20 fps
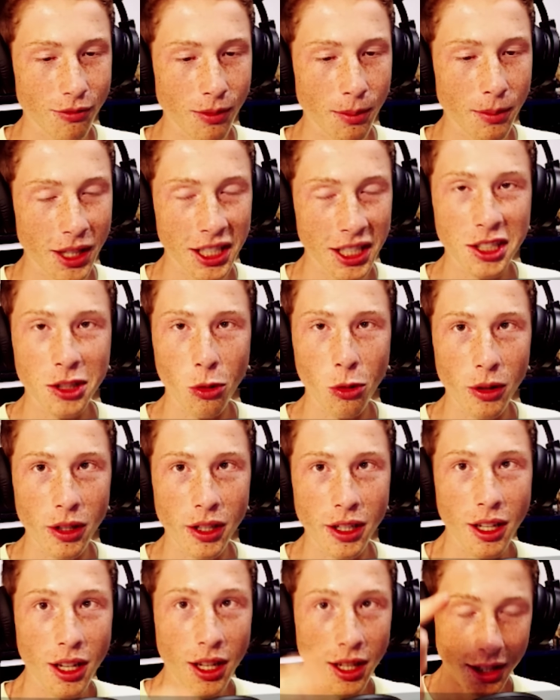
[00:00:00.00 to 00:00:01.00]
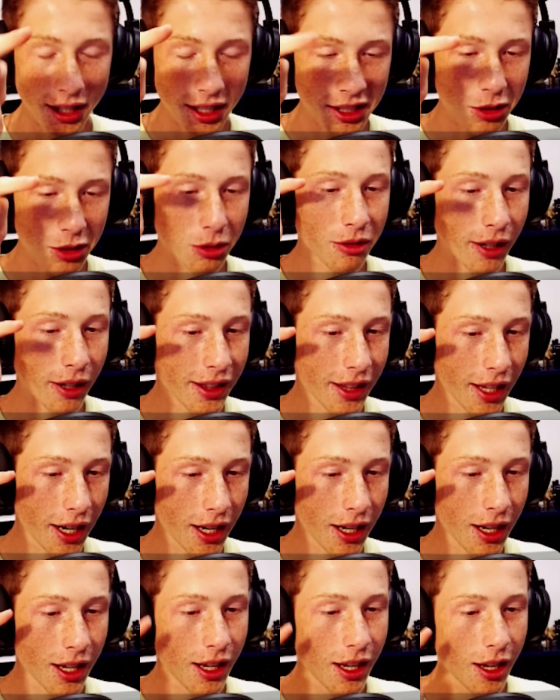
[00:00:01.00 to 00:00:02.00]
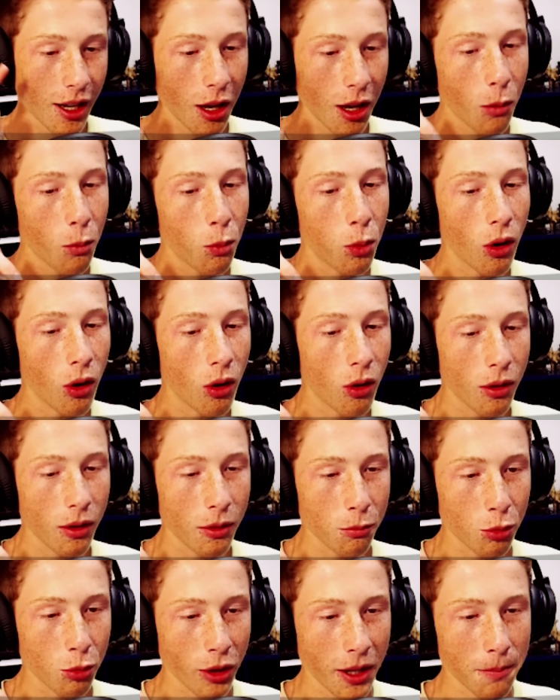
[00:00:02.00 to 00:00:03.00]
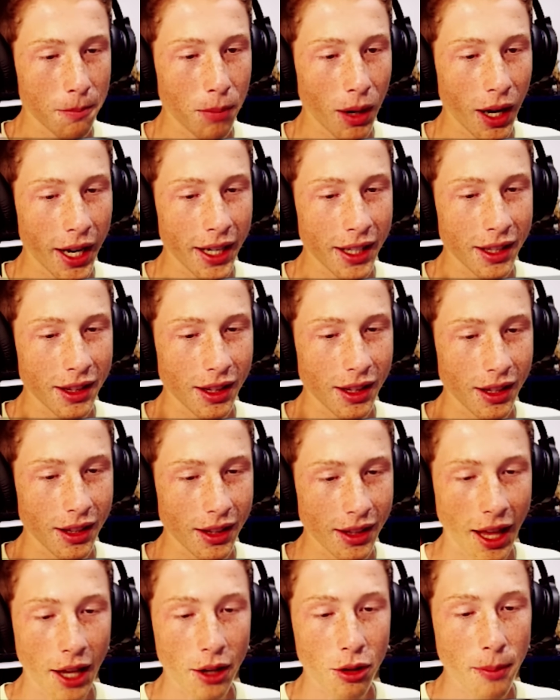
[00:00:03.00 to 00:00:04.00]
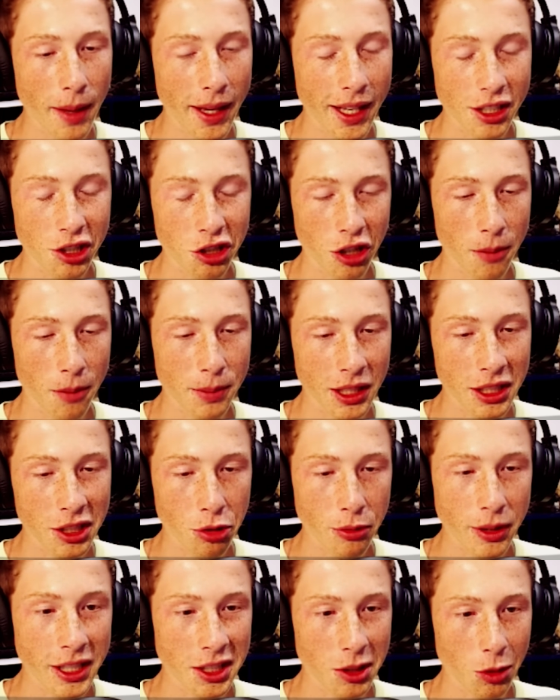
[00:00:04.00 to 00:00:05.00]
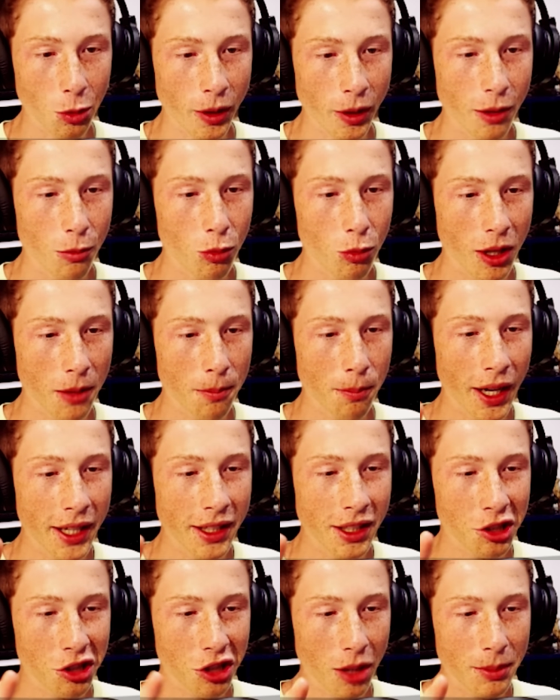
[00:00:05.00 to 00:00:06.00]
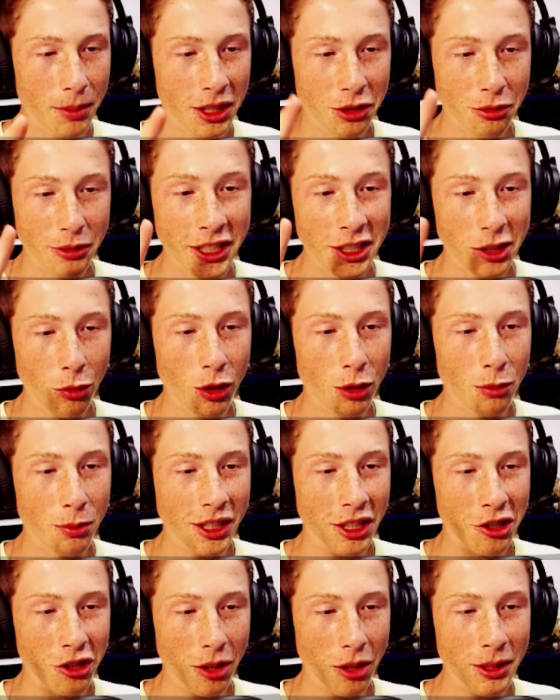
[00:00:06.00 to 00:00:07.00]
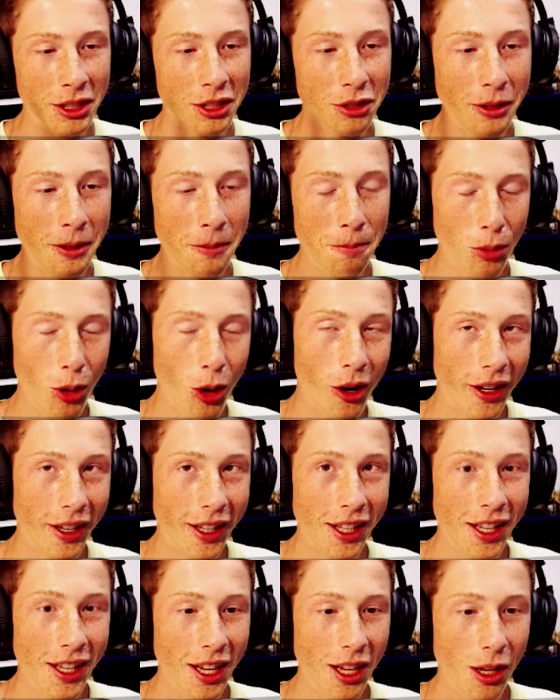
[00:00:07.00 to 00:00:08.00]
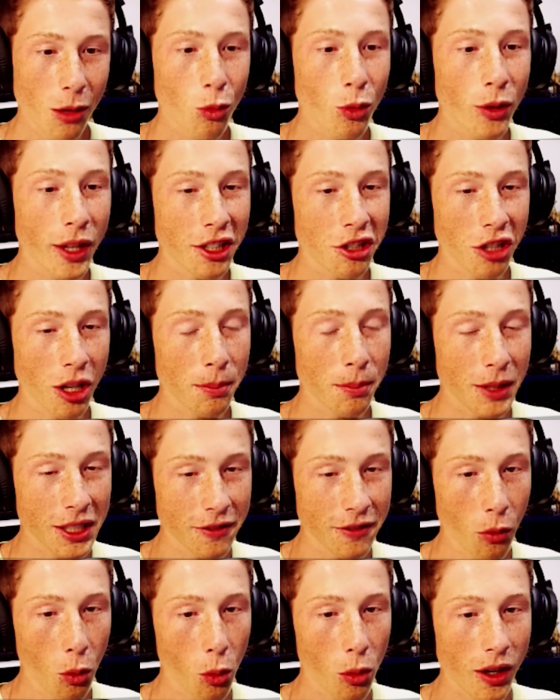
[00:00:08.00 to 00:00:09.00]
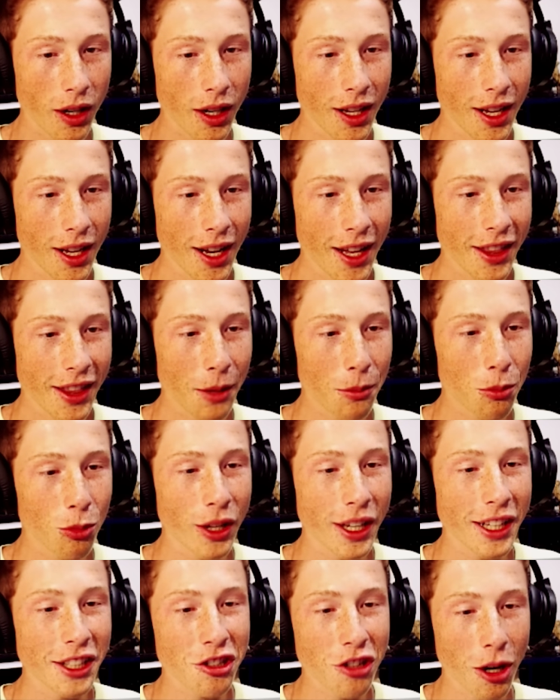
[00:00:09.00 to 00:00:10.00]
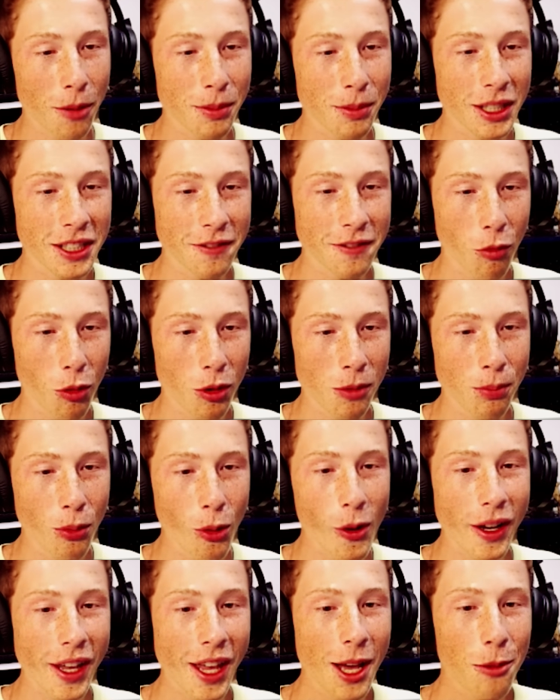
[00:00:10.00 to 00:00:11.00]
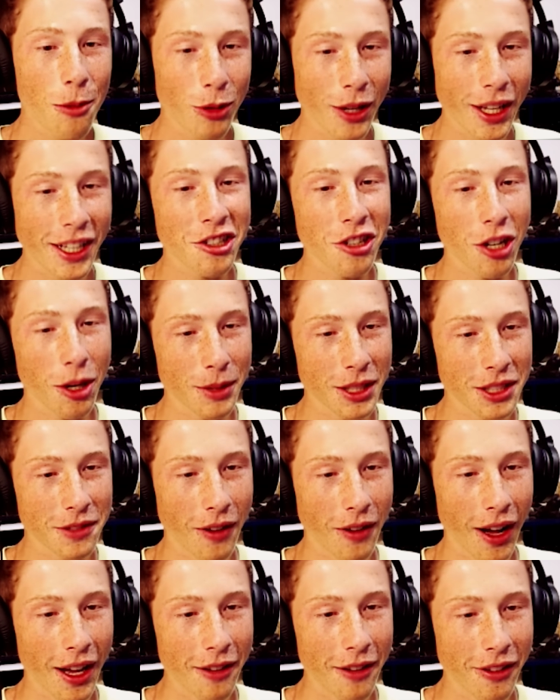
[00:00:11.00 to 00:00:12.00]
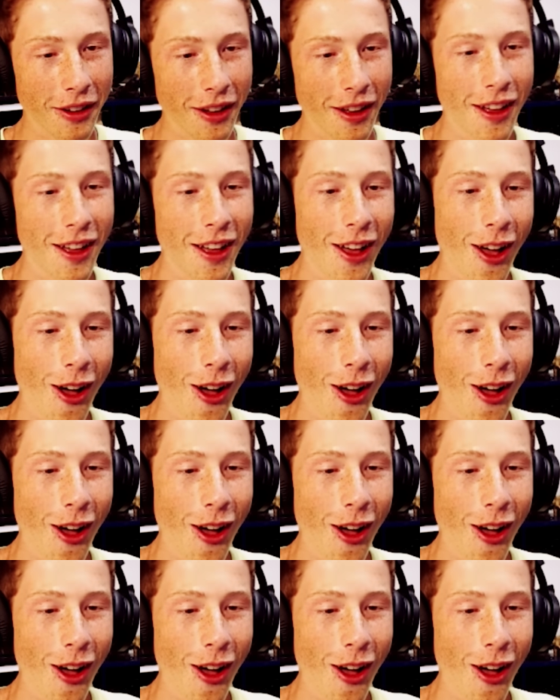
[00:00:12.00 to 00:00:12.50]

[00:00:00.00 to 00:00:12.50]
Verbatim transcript: the sword right there. We'll combine, that'll make it sharpness 3 sword. We'll combine the sharpness 3 sword with the sharpness 3 book. We'll get sharpness 4. Then we'll get sharpness 4 book. We'll get sharpness 5.